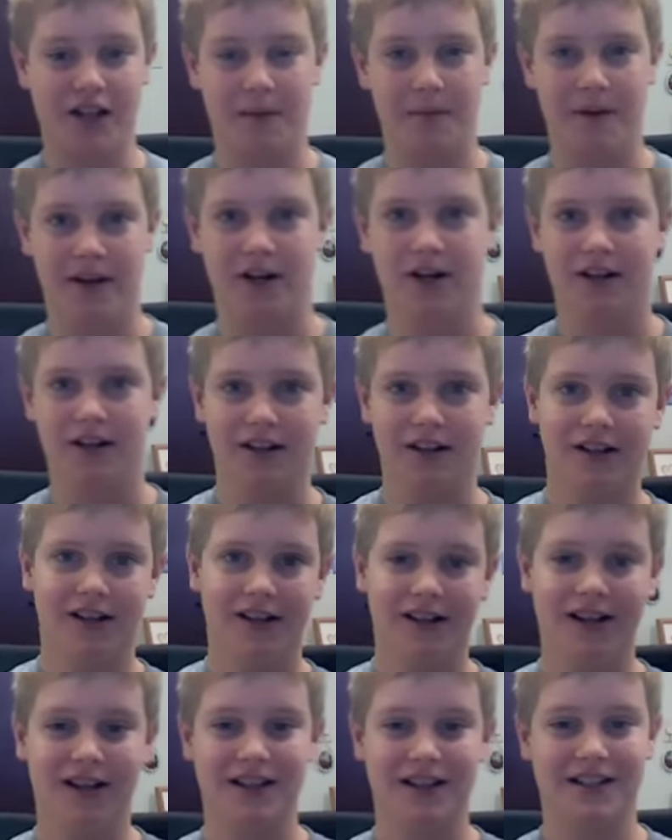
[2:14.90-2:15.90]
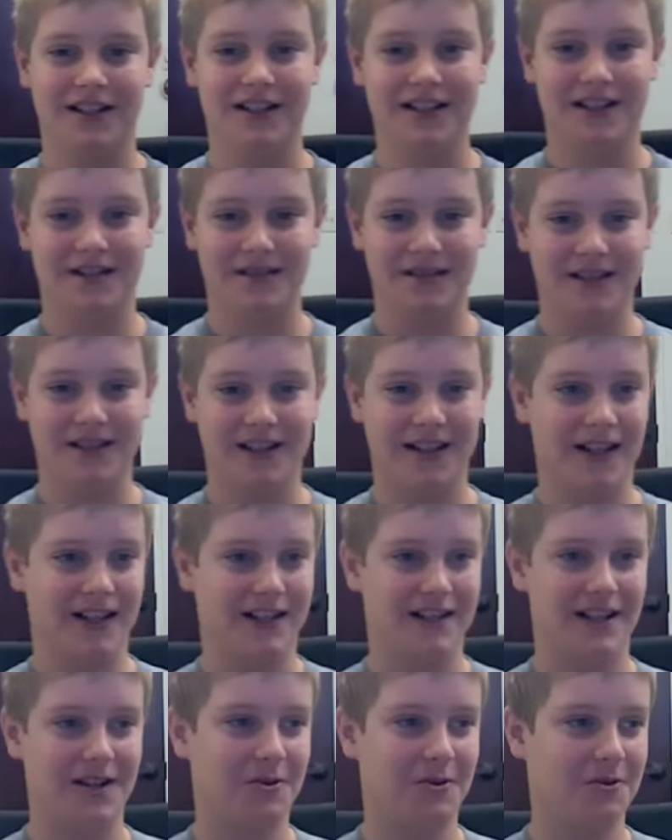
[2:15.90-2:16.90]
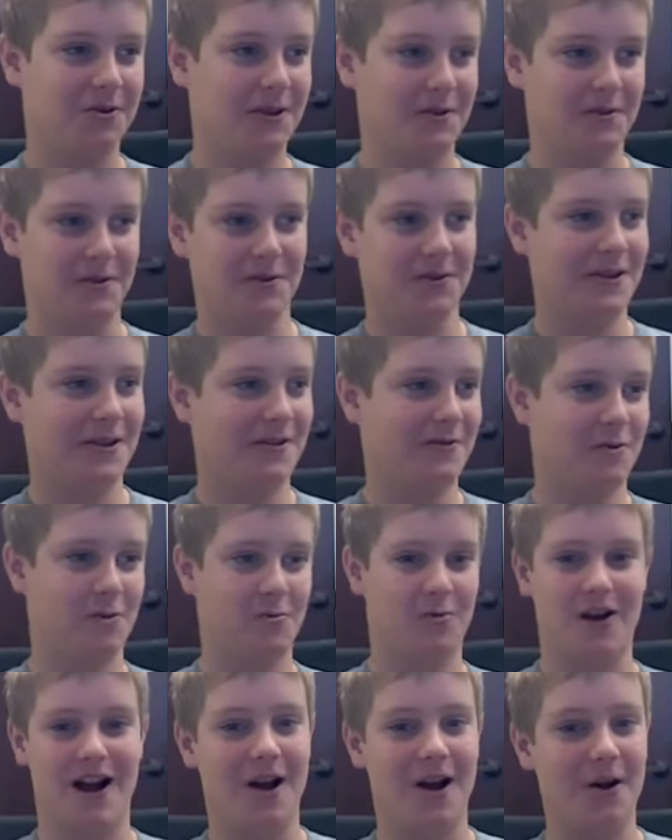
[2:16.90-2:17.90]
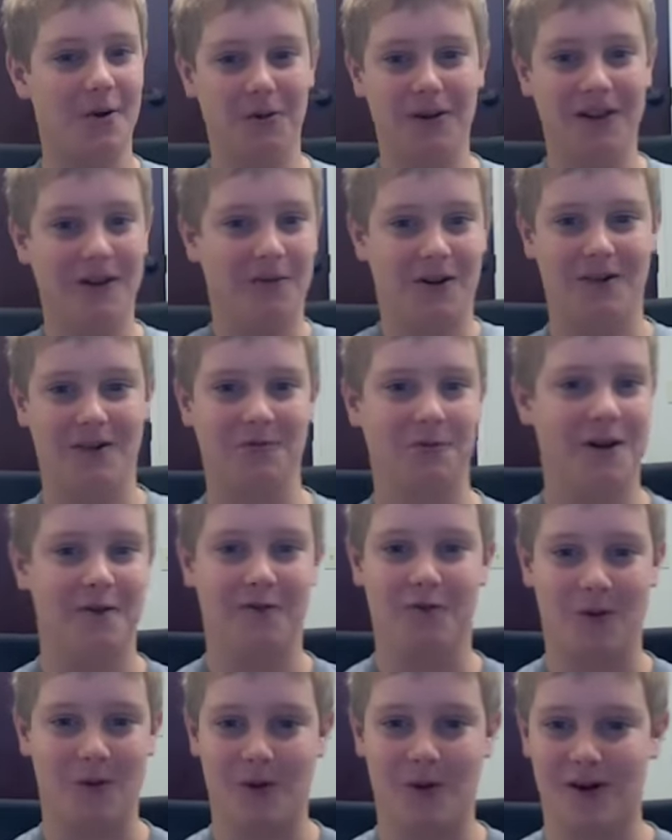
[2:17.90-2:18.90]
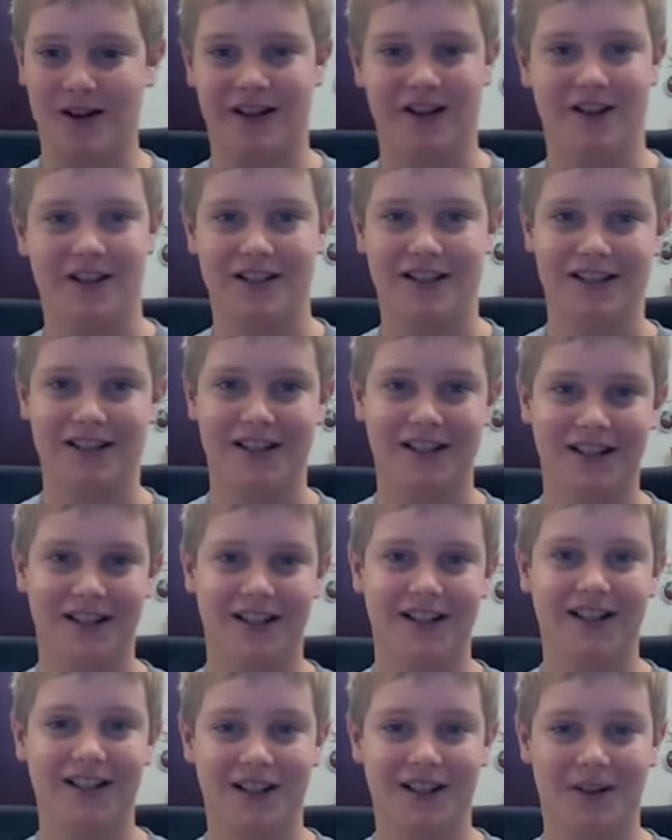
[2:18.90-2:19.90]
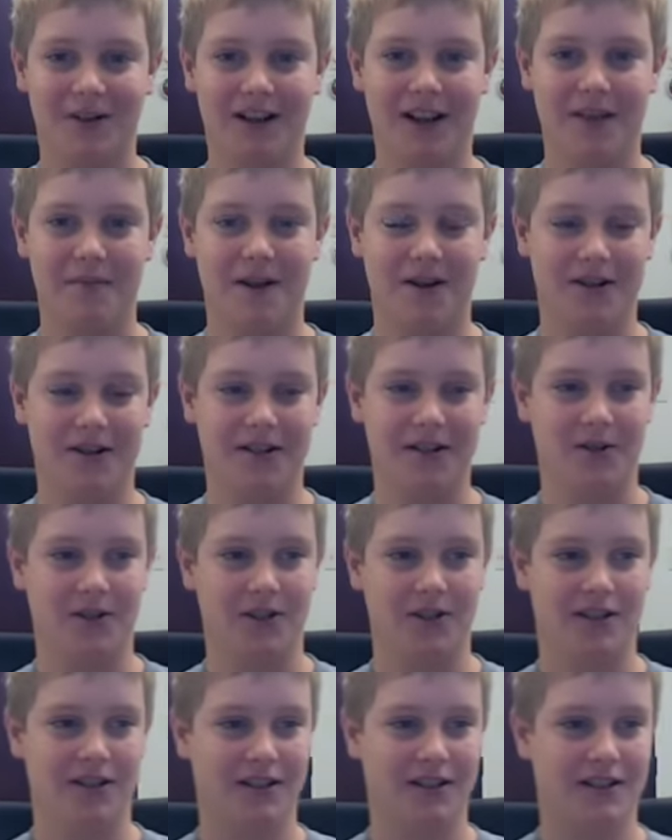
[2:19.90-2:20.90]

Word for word: come here because yeah, I don't really want to wait four more. I don't really want to wait four more years. I want to get better sooner.